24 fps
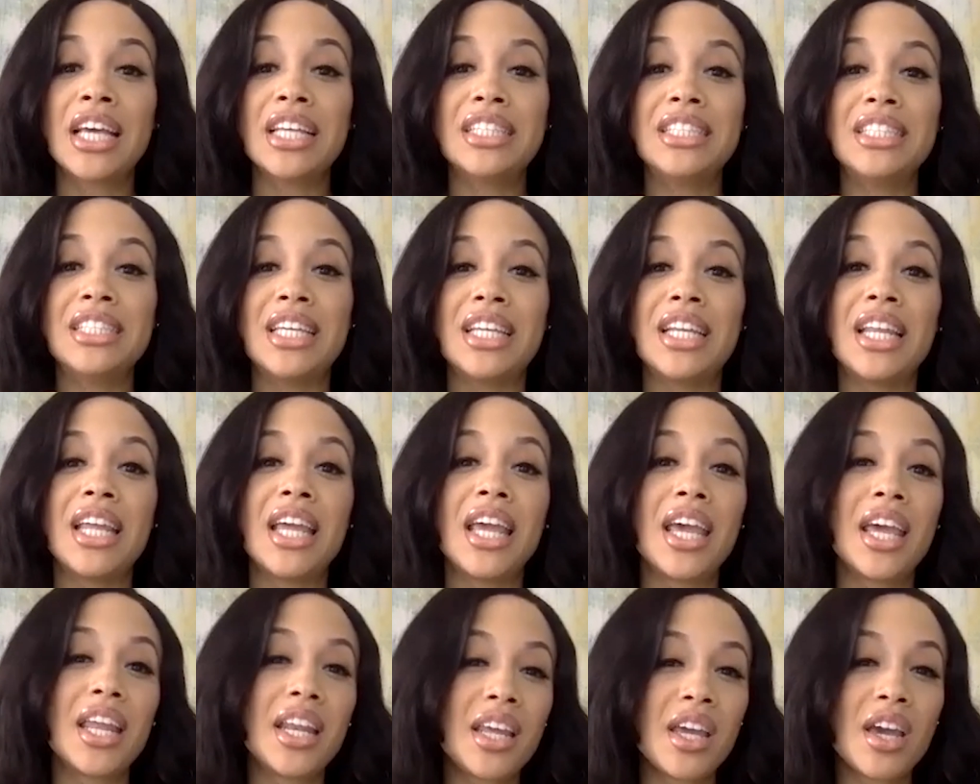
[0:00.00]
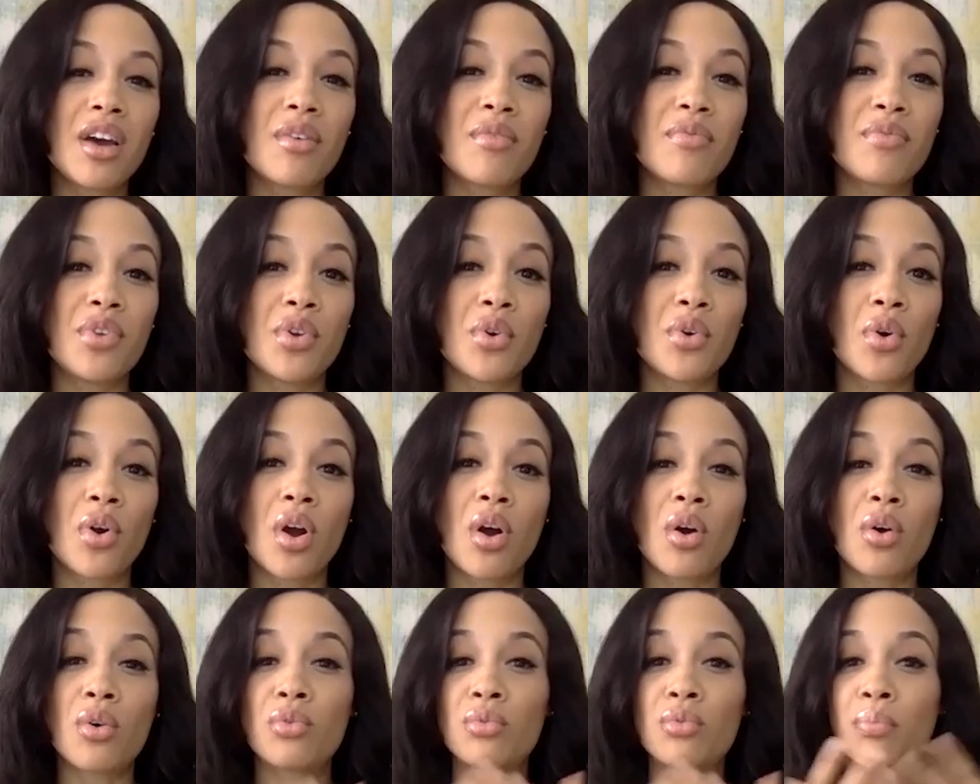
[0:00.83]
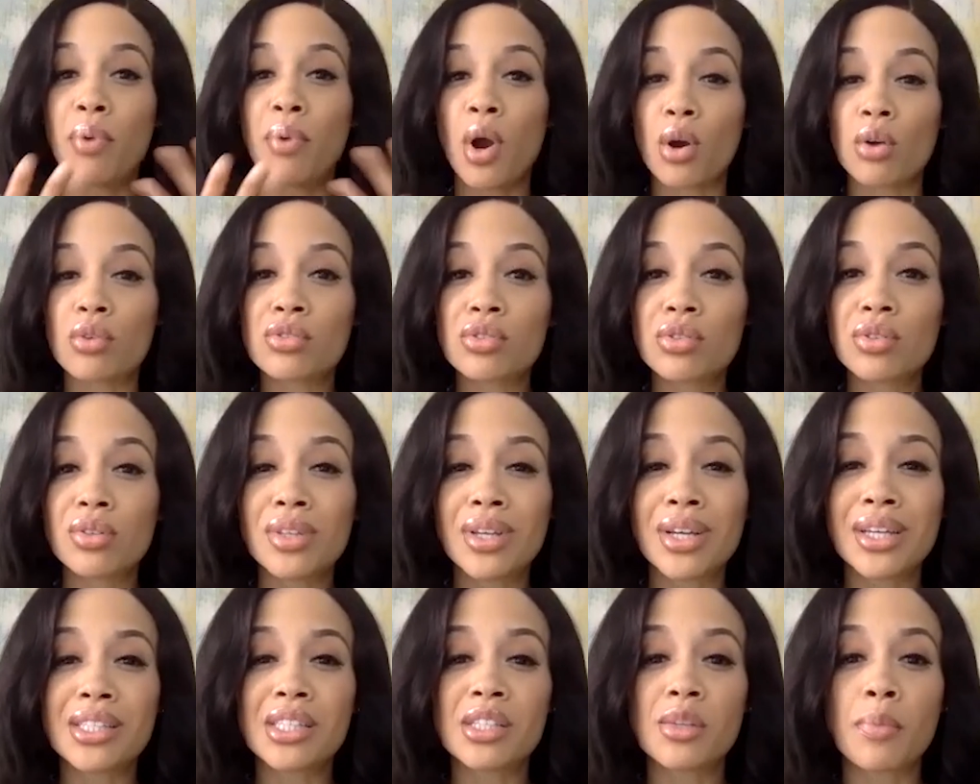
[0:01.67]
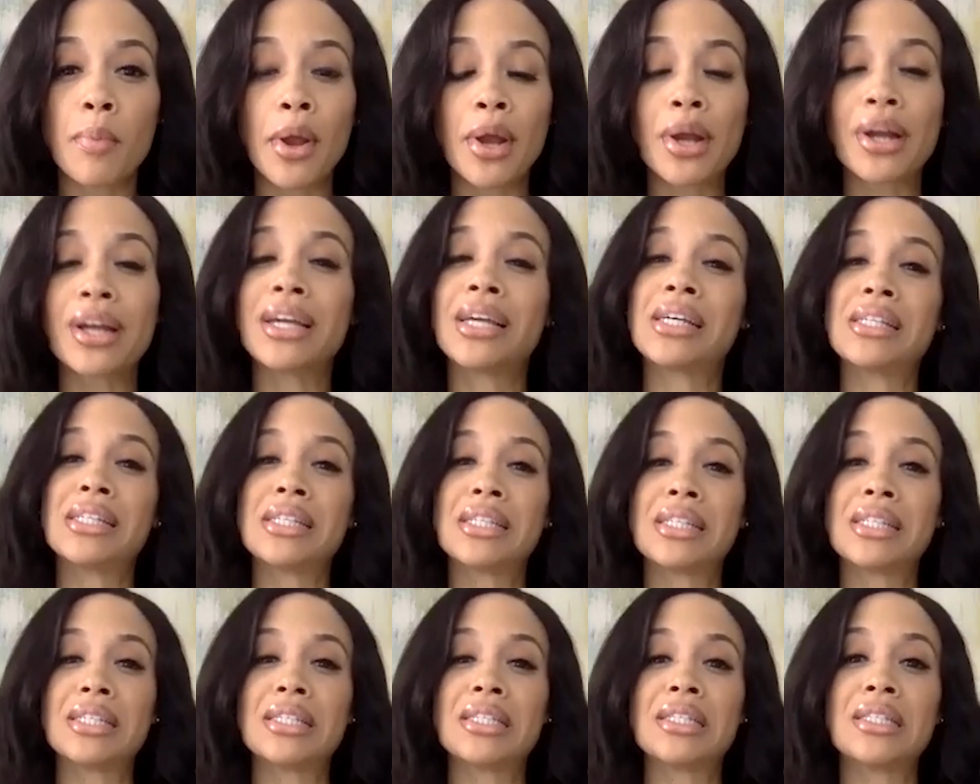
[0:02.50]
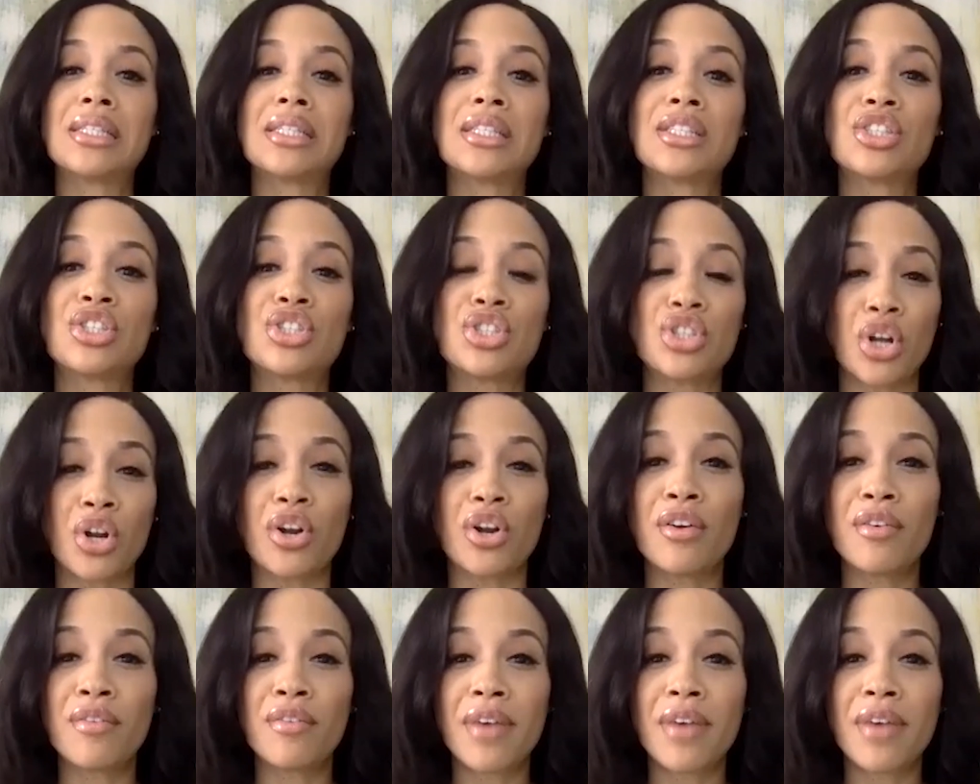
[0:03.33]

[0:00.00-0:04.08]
did any of your own personal experiences serve